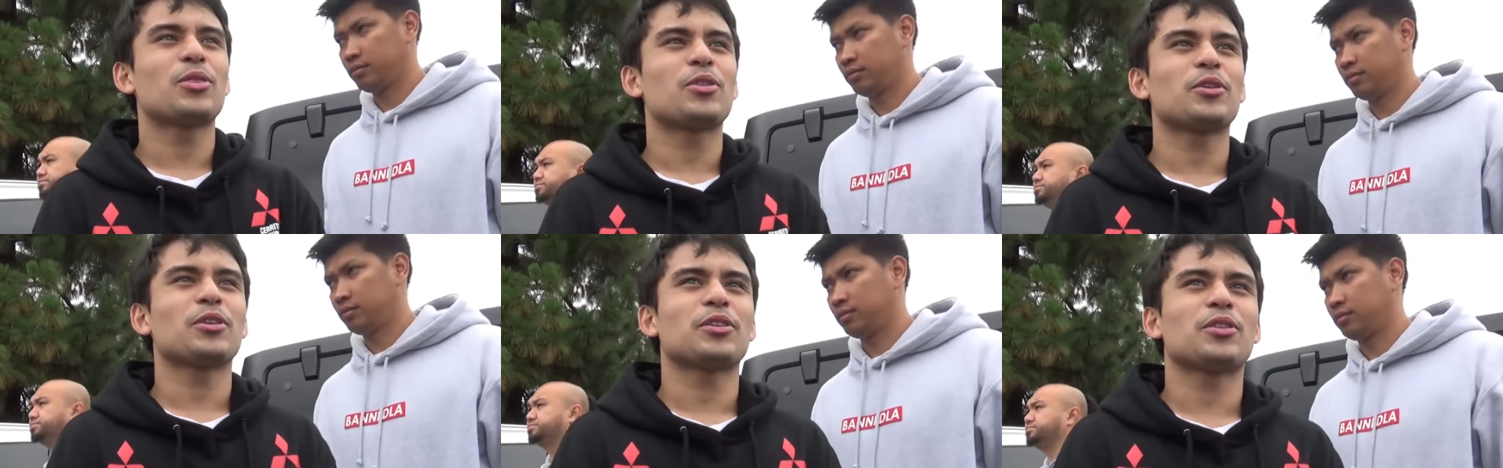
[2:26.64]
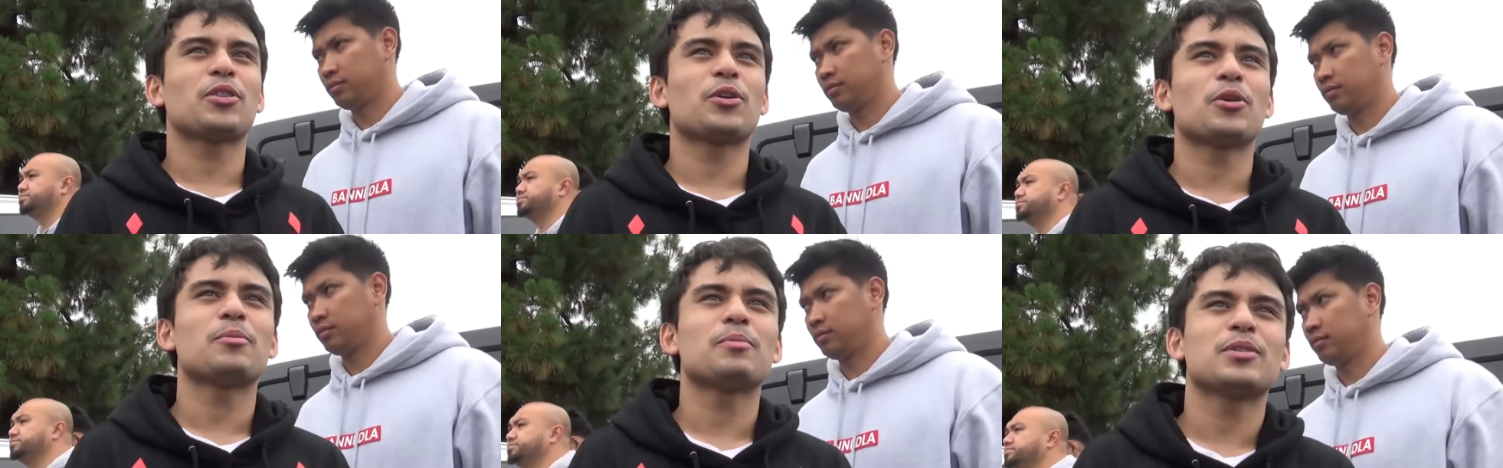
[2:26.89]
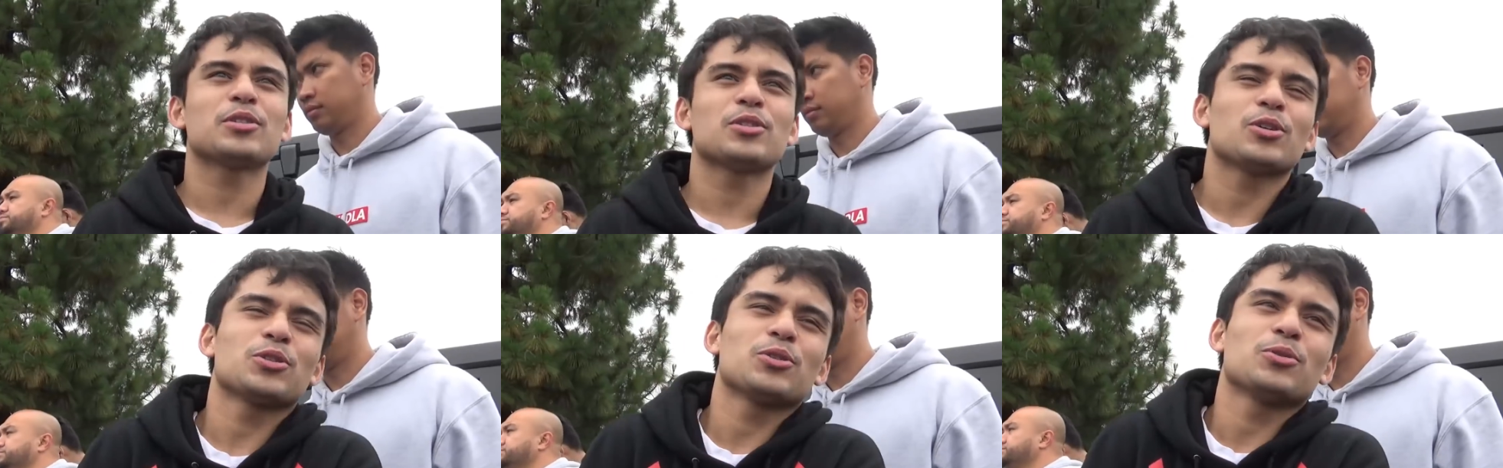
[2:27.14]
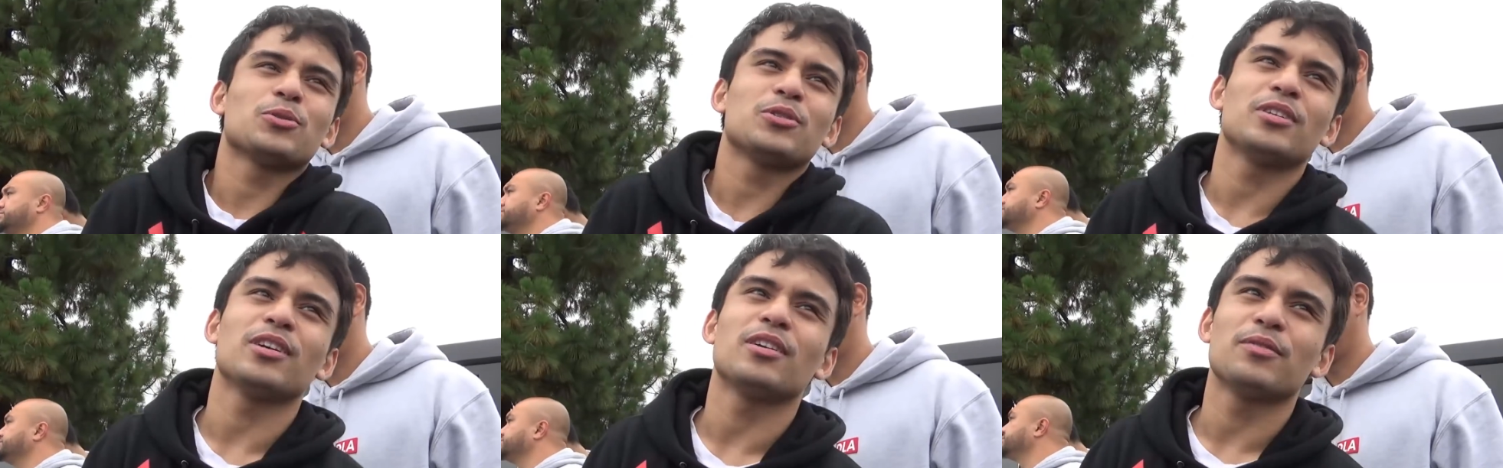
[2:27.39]
Speaker 1: Th Thurman's
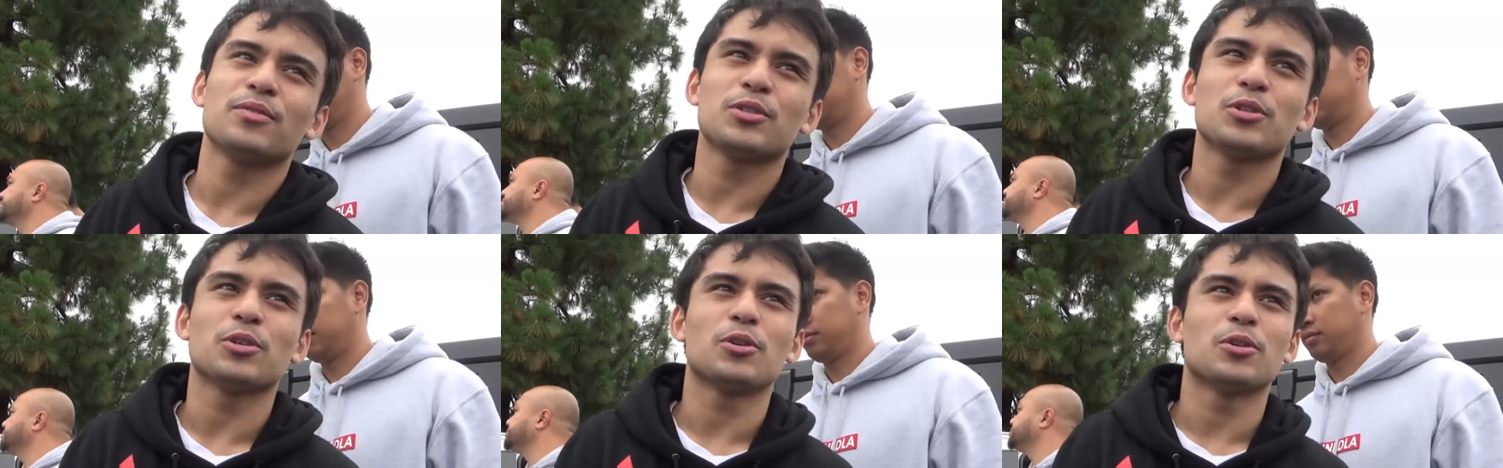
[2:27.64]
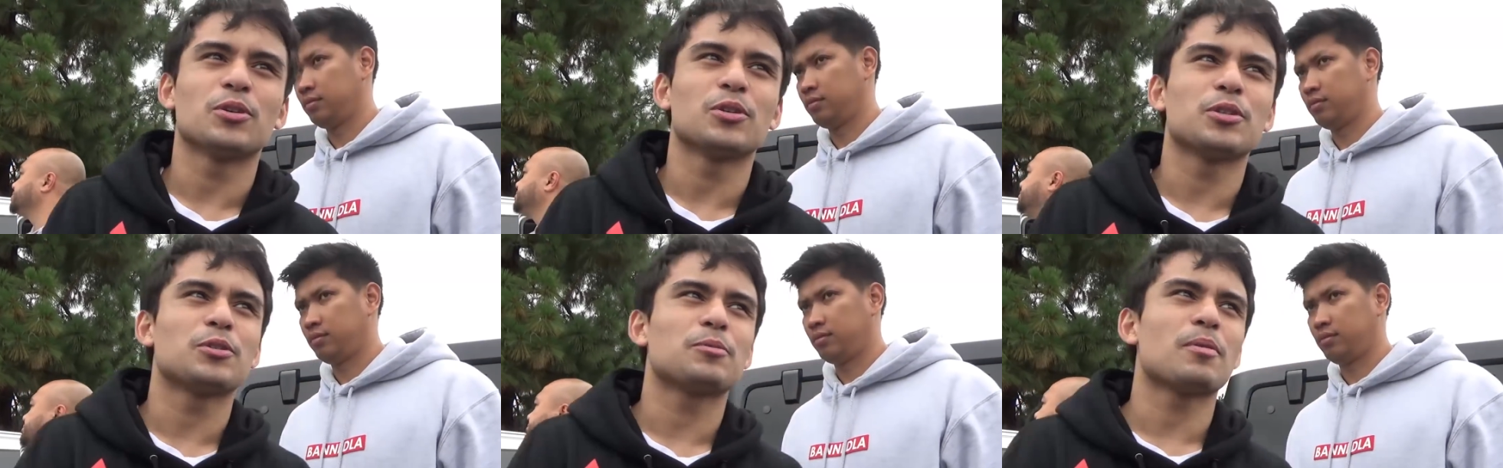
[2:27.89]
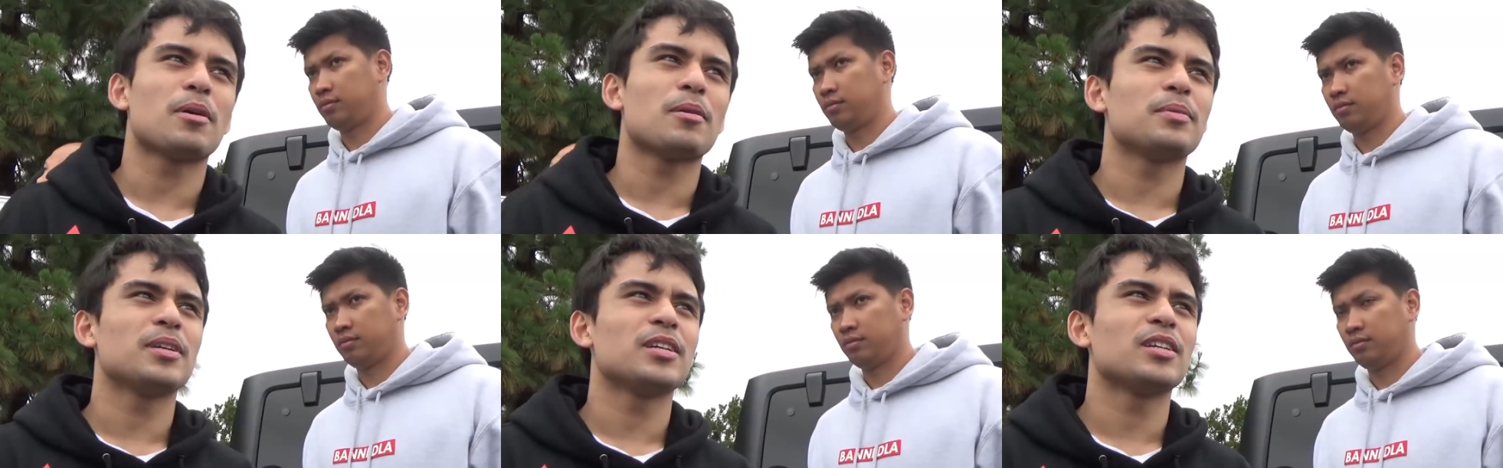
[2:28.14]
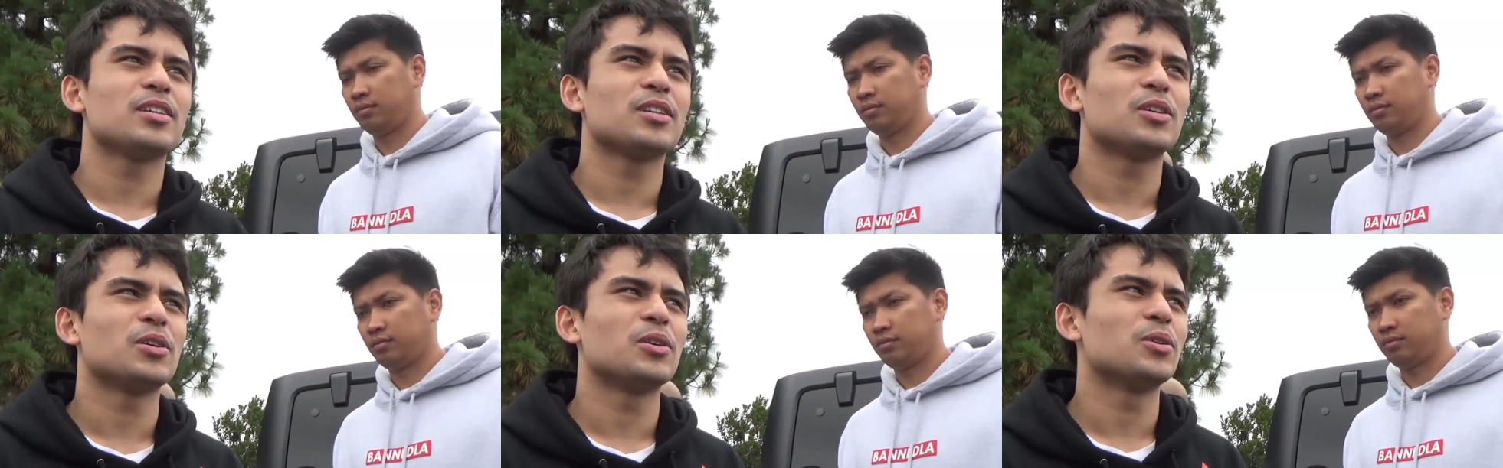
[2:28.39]
also tough, so it's probably
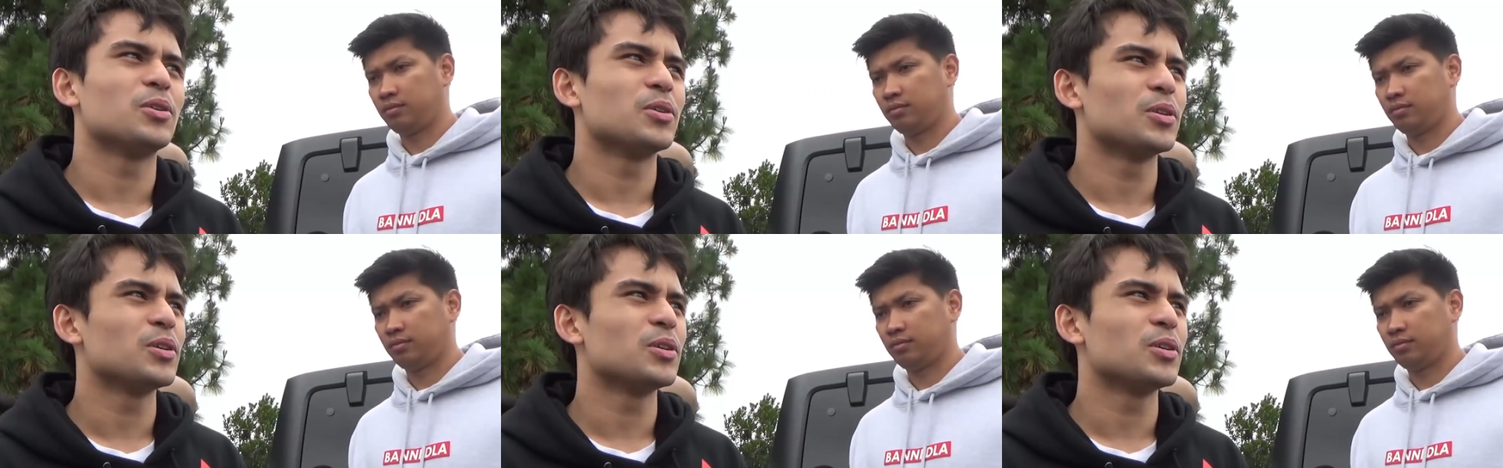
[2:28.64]
going to go